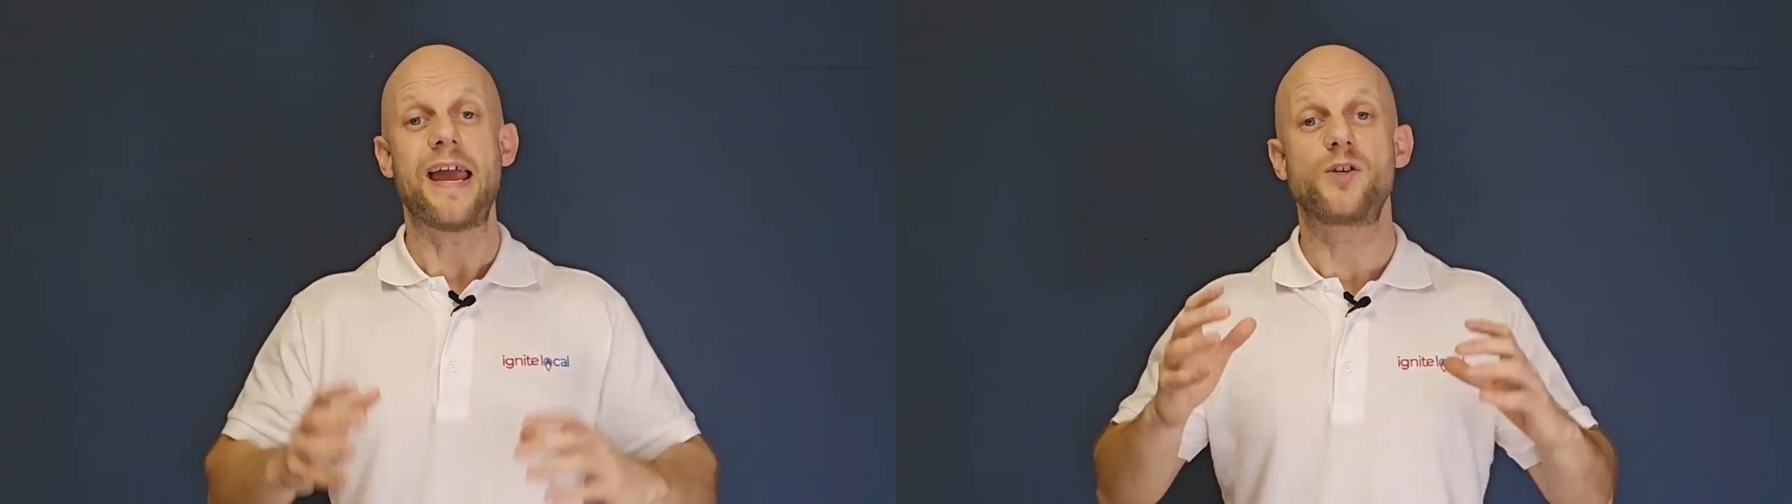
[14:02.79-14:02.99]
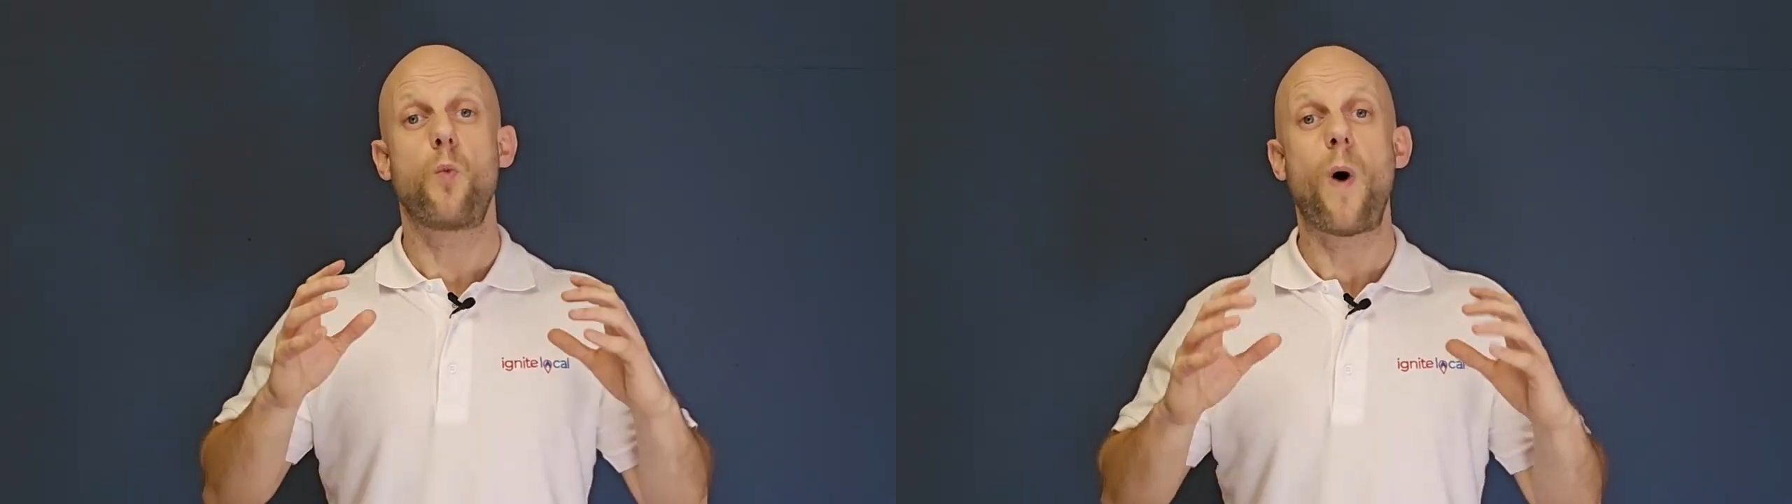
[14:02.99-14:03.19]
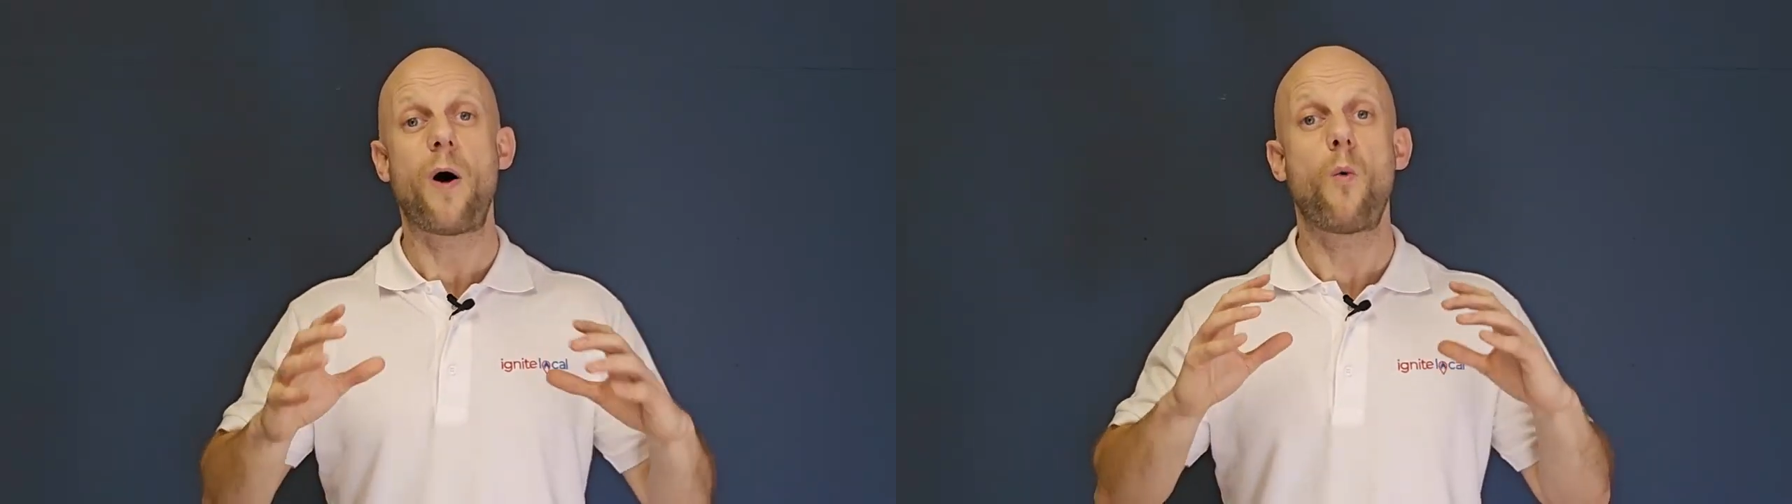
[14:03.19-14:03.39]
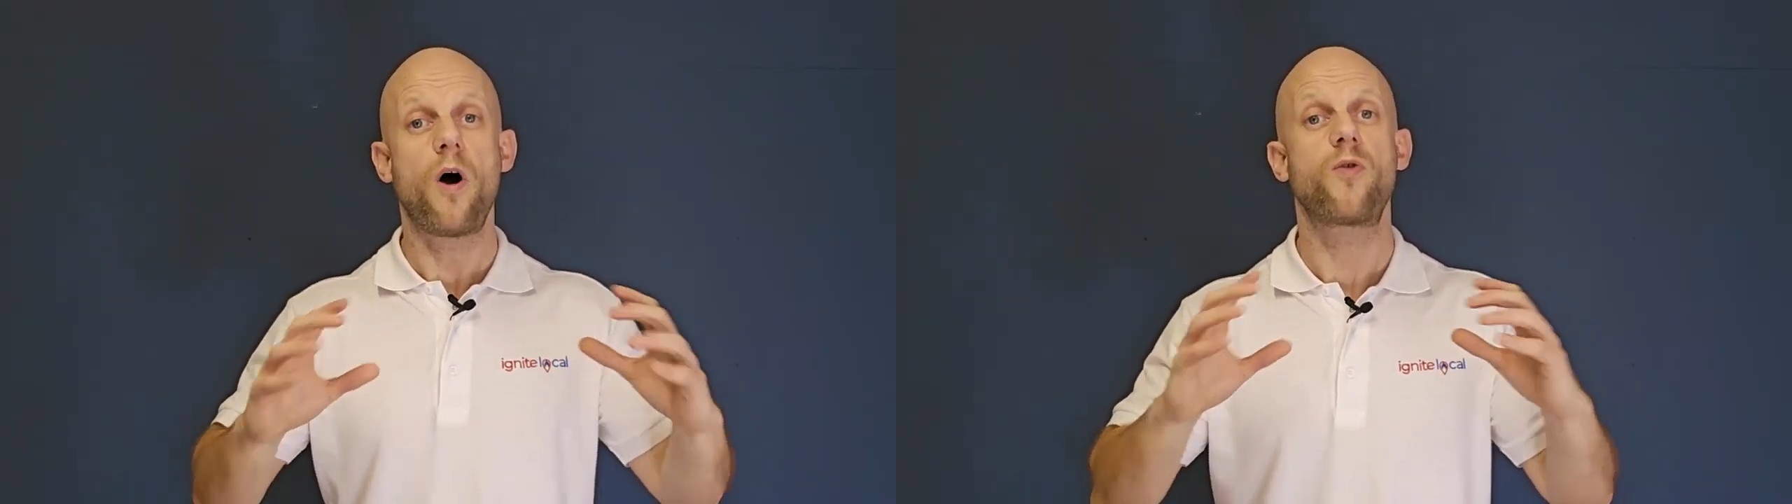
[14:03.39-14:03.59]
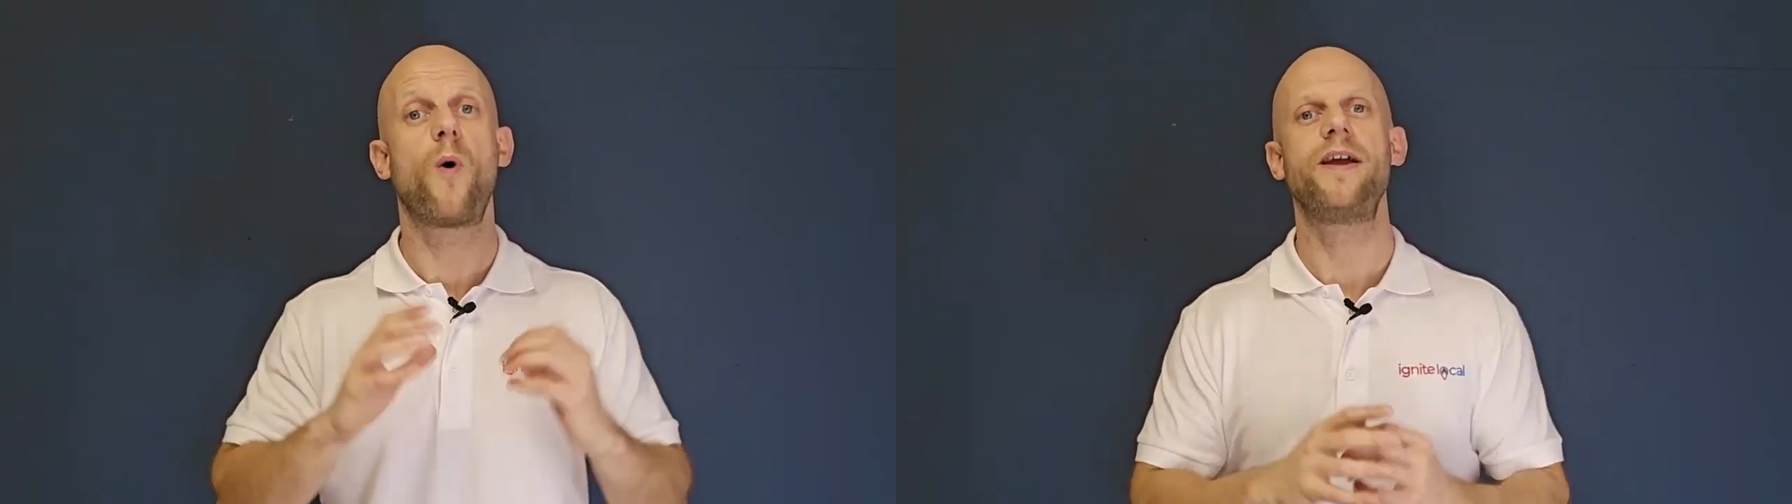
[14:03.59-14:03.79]
It's well
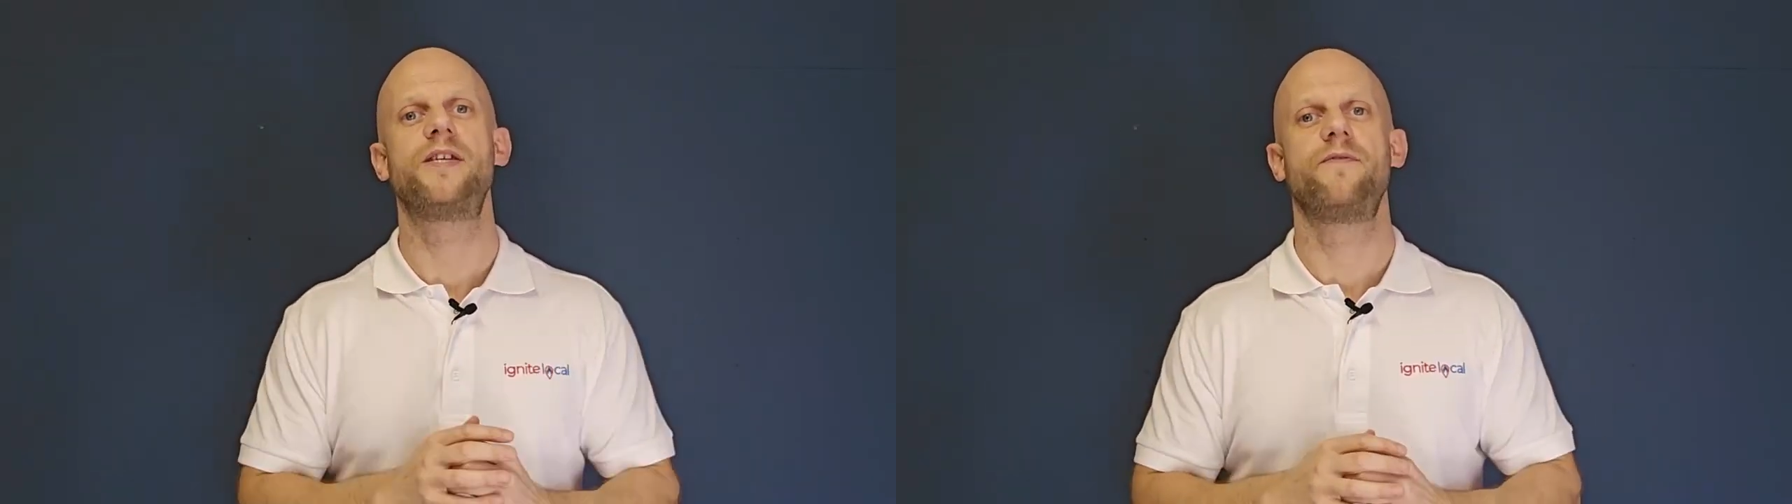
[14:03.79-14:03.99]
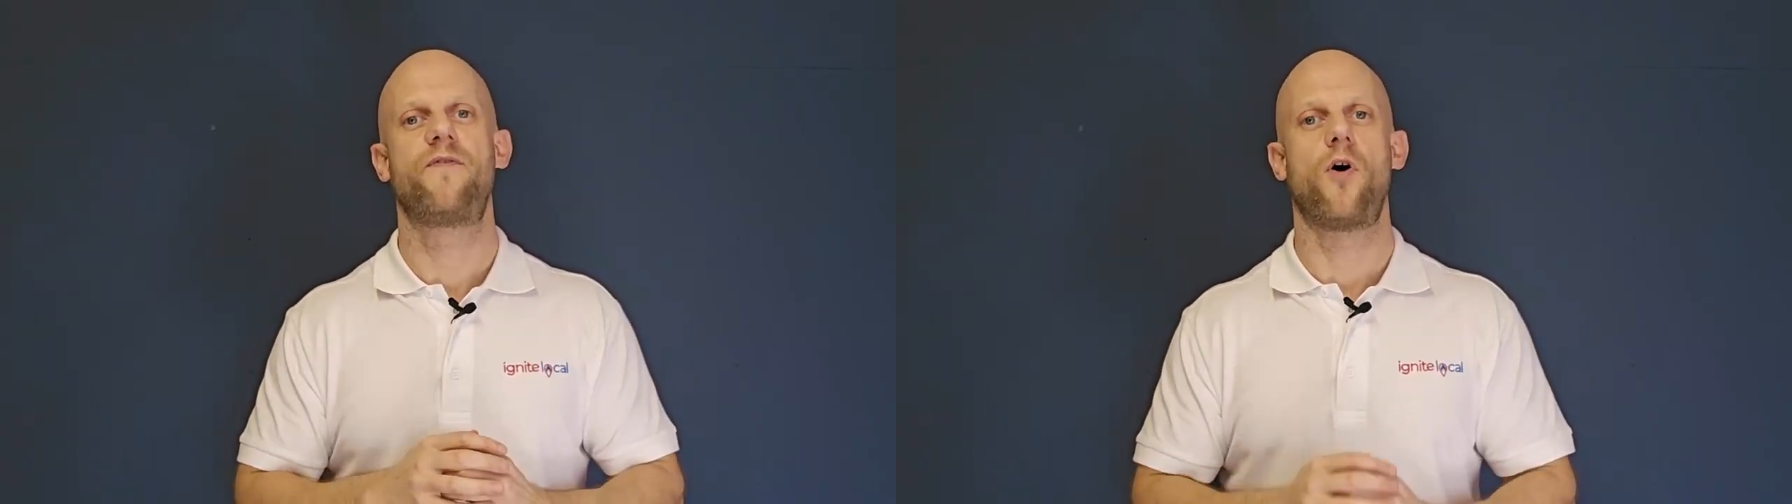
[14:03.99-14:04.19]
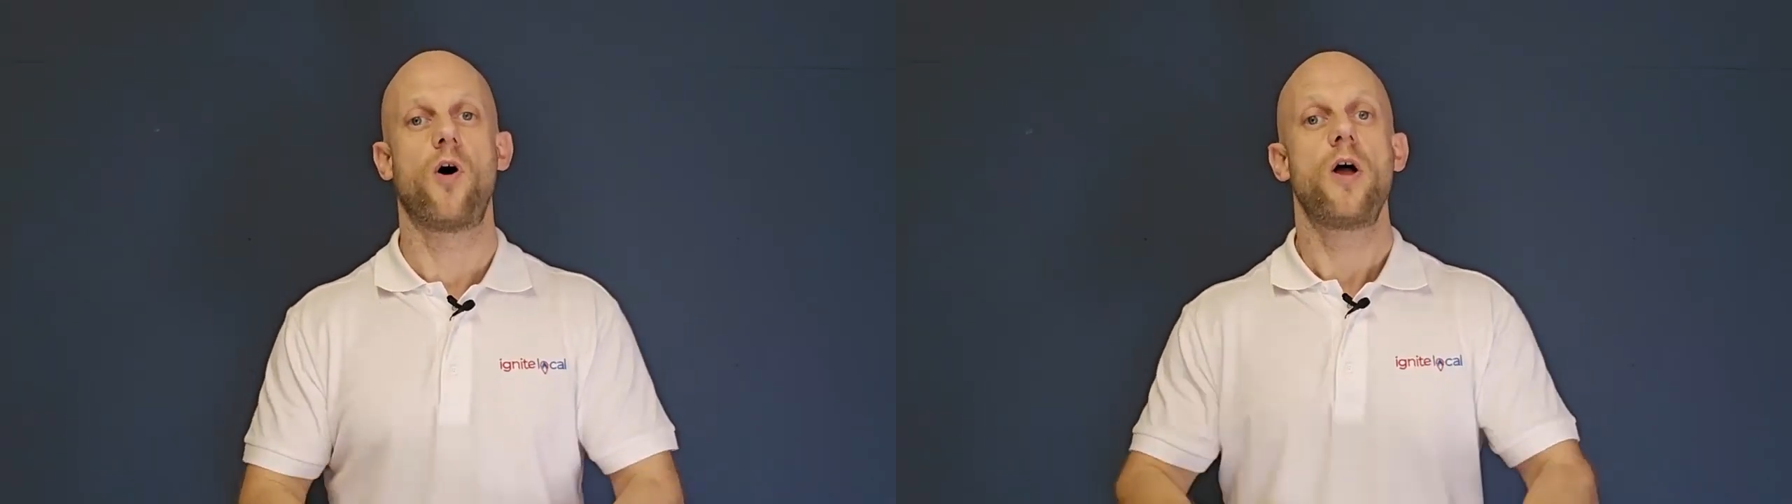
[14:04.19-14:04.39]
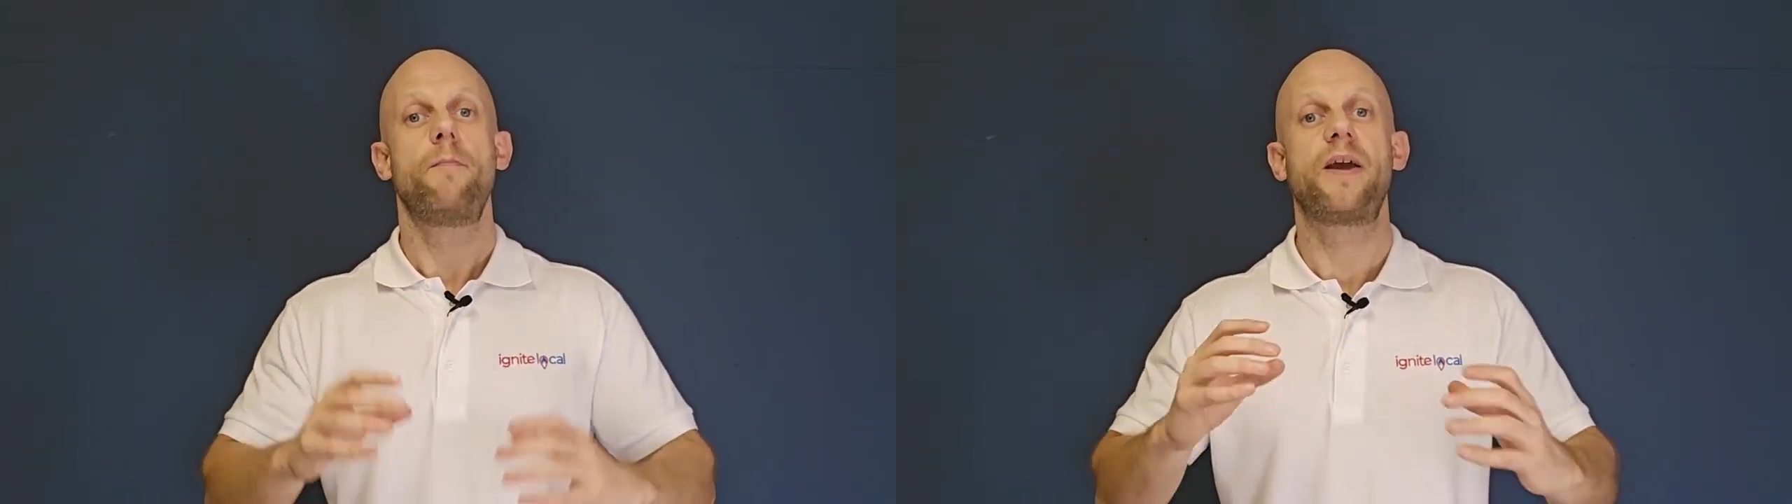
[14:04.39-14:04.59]
worth waiting for